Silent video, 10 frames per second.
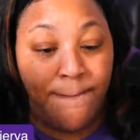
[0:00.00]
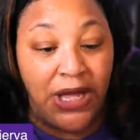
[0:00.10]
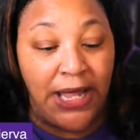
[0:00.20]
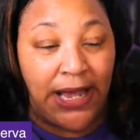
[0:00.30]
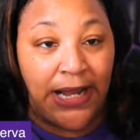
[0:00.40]

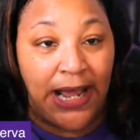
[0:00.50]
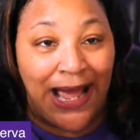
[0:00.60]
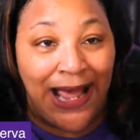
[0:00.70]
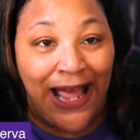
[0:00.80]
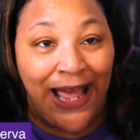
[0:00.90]
but
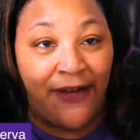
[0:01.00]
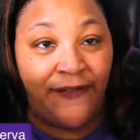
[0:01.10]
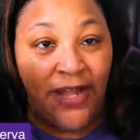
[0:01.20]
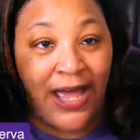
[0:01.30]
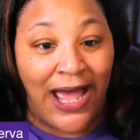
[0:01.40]
I
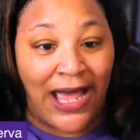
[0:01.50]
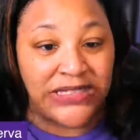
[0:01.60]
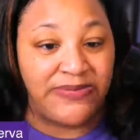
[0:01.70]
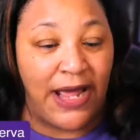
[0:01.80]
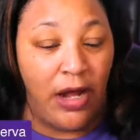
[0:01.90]
have a
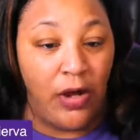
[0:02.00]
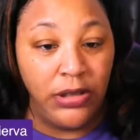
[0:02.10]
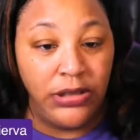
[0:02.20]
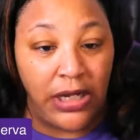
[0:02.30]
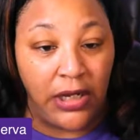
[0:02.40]
hotspot
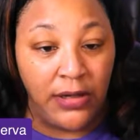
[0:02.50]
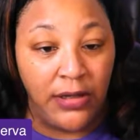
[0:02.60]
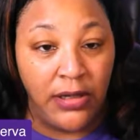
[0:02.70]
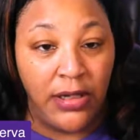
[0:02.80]
on there.